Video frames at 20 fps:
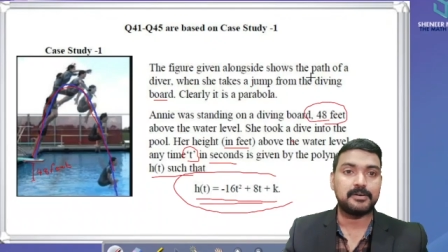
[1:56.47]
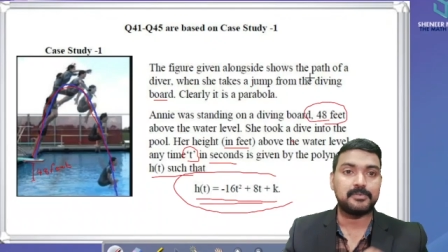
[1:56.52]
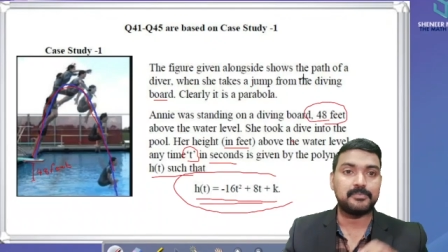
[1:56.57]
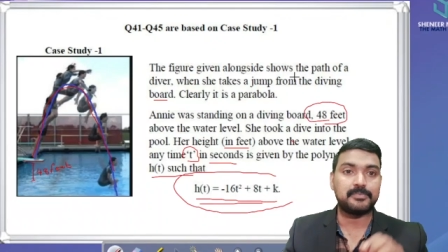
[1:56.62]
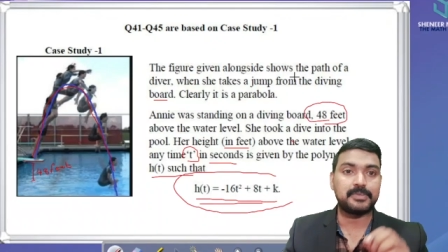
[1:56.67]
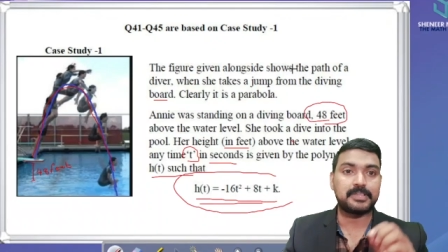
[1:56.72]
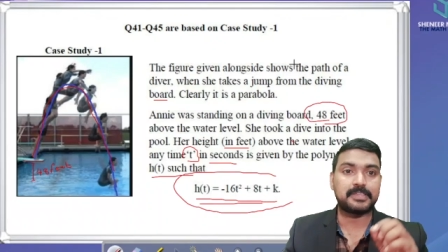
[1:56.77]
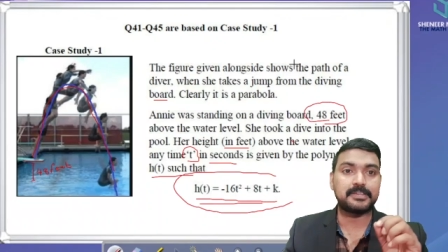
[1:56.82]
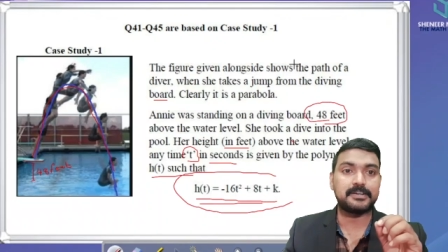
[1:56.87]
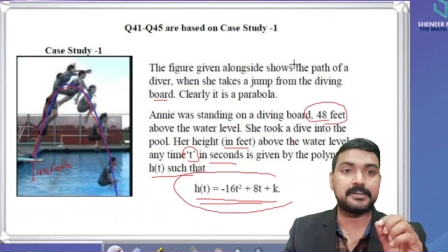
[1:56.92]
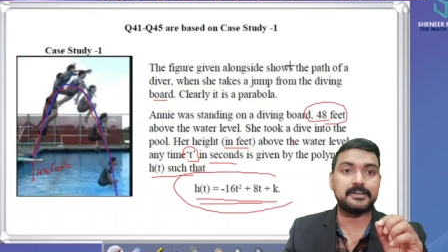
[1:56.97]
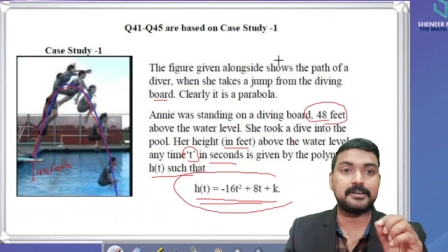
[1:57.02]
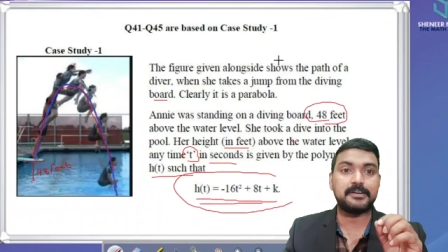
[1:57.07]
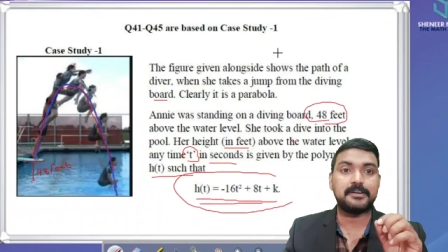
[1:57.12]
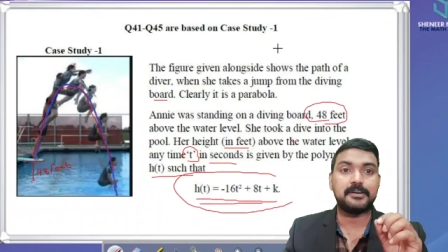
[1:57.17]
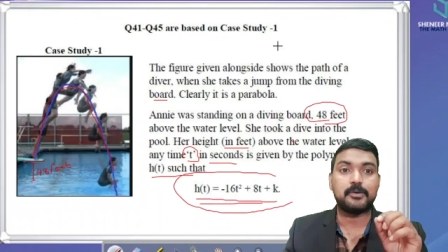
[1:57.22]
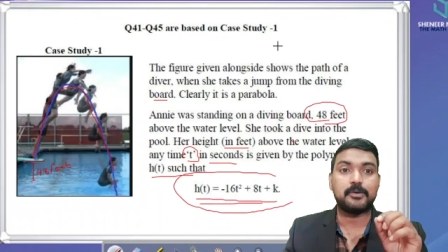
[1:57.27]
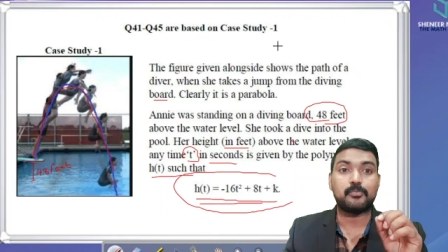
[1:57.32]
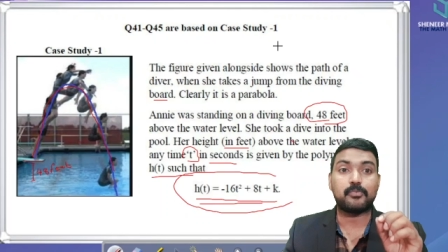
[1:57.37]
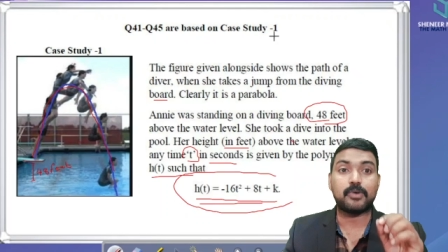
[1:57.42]
with
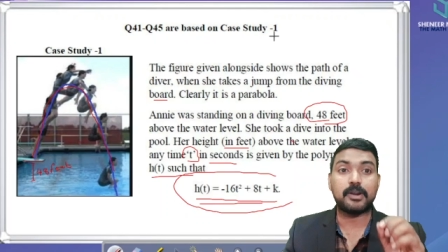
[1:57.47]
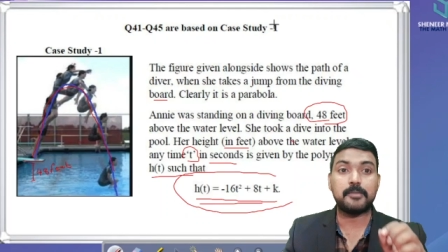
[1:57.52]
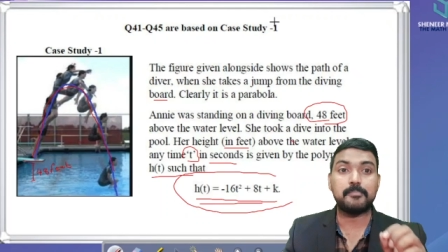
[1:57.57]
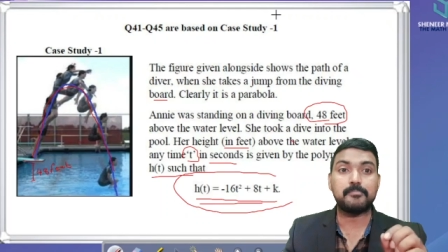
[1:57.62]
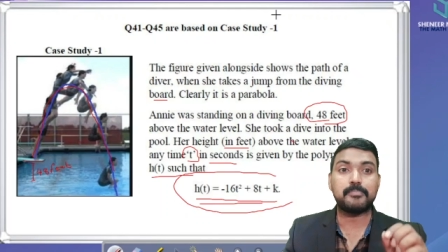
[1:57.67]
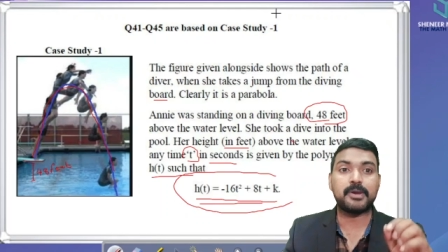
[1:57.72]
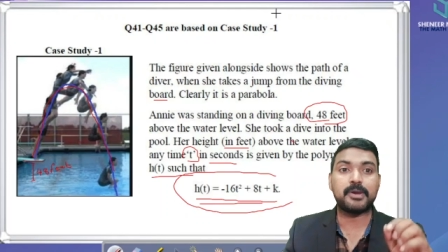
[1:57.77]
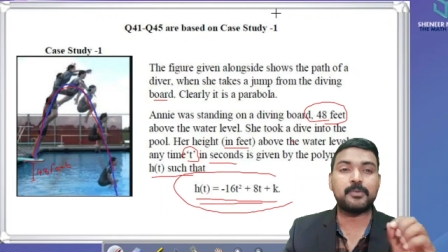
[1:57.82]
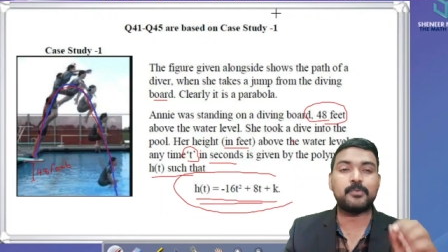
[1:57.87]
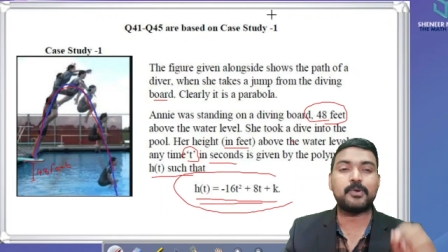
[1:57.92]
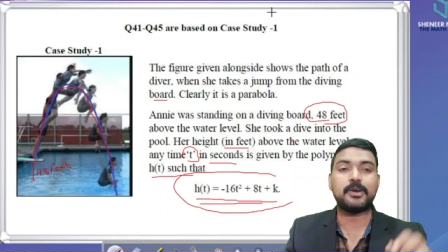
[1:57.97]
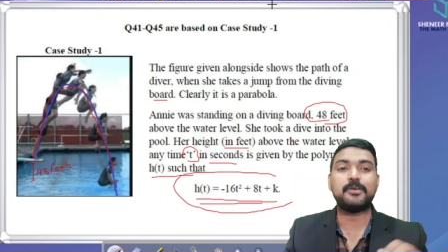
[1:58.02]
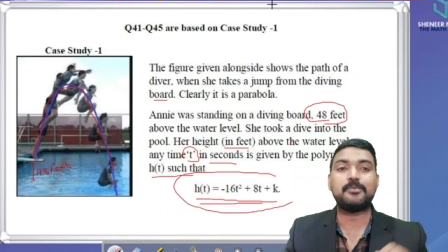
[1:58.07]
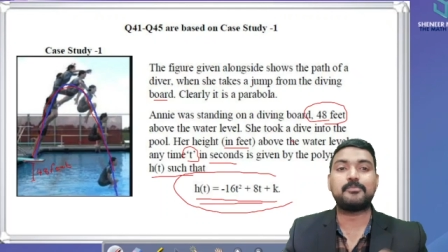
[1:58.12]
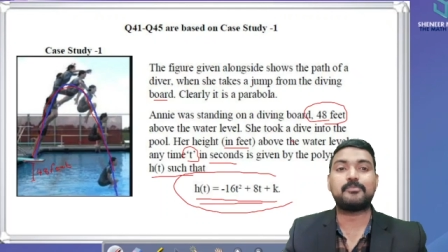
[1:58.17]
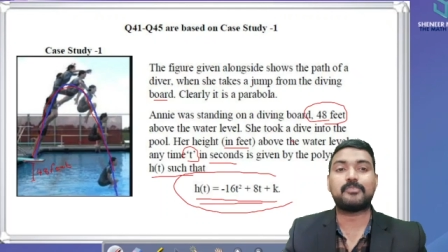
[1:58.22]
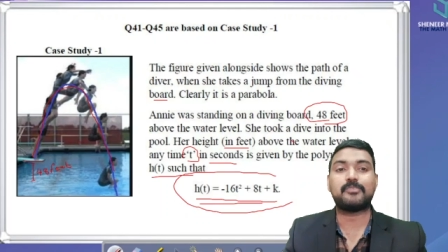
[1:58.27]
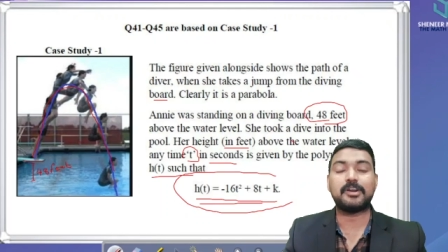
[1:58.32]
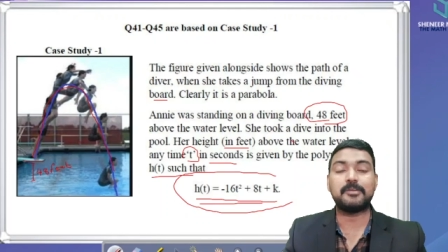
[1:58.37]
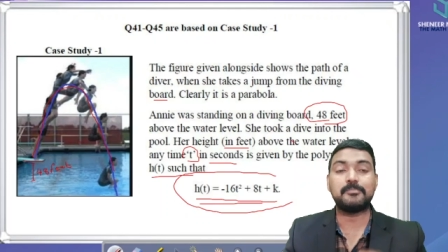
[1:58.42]
one by
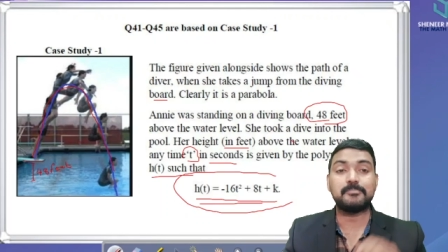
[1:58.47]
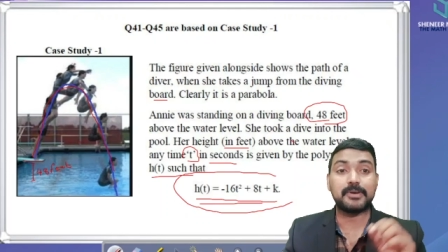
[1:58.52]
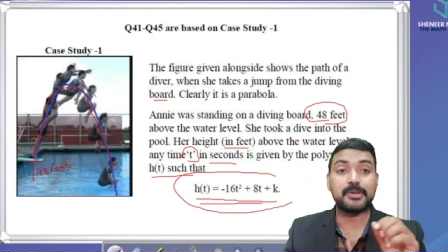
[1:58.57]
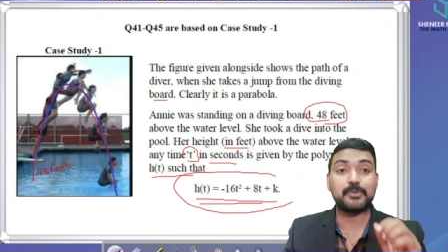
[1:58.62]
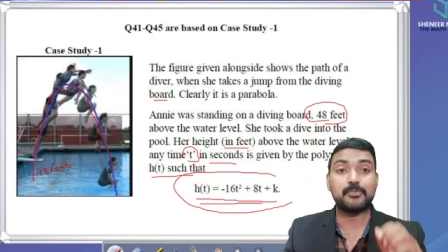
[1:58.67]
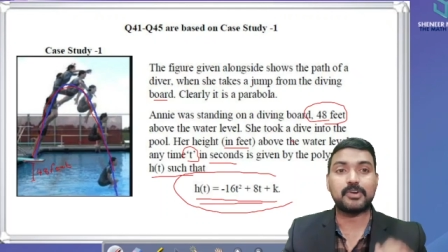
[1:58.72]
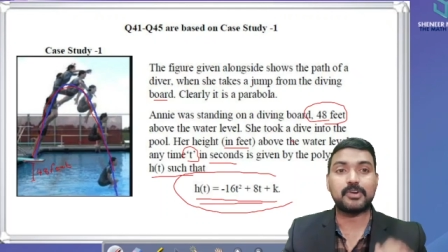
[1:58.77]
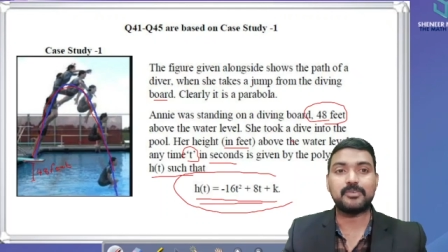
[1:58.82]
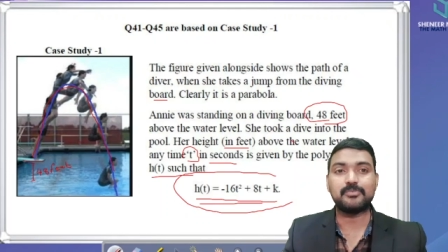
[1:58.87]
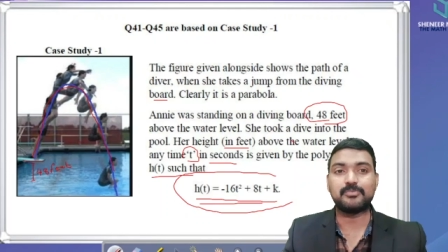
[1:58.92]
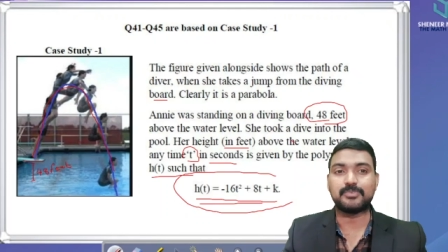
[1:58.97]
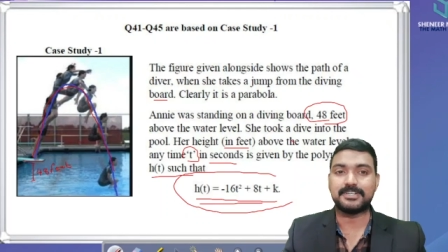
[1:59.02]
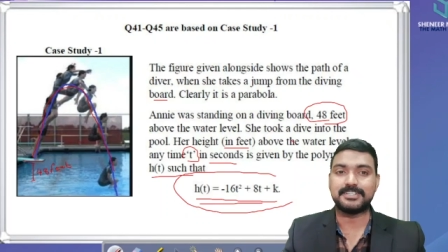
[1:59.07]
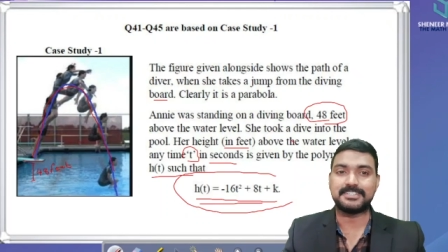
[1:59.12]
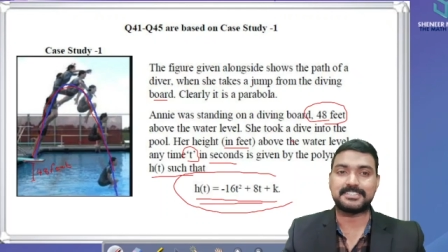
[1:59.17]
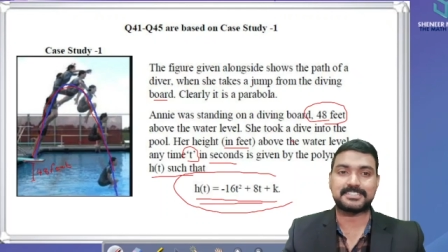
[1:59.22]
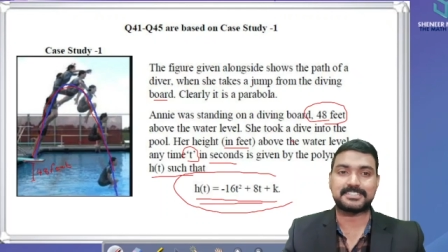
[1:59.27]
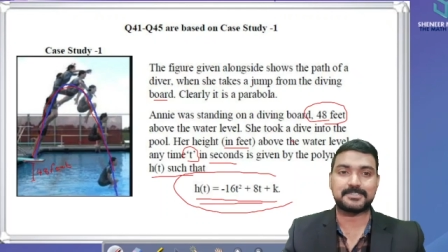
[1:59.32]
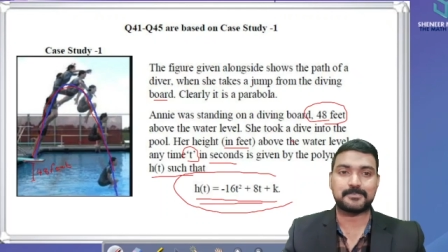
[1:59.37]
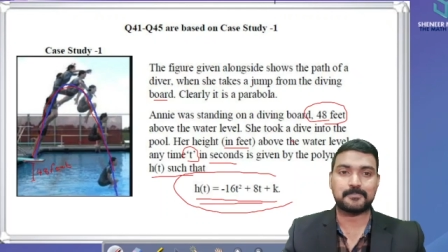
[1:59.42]
one
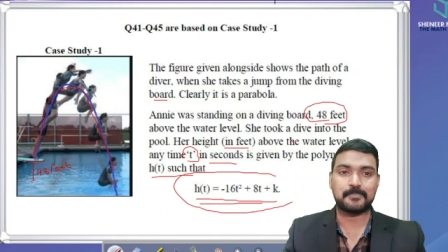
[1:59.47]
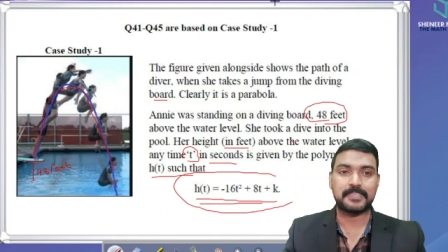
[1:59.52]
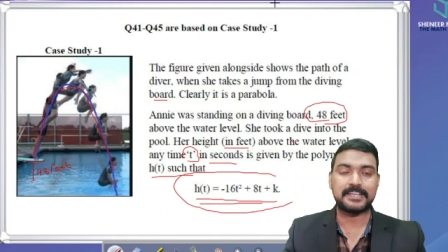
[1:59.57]
words.